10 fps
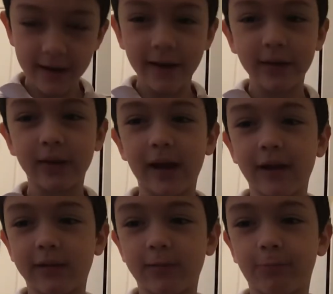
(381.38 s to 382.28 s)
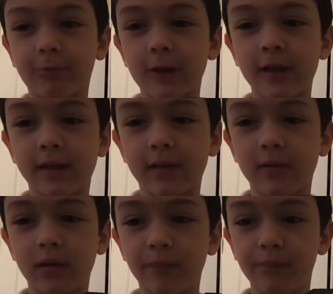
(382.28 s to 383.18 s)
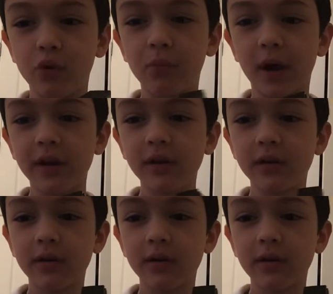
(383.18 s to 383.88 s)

it also plays this blue button.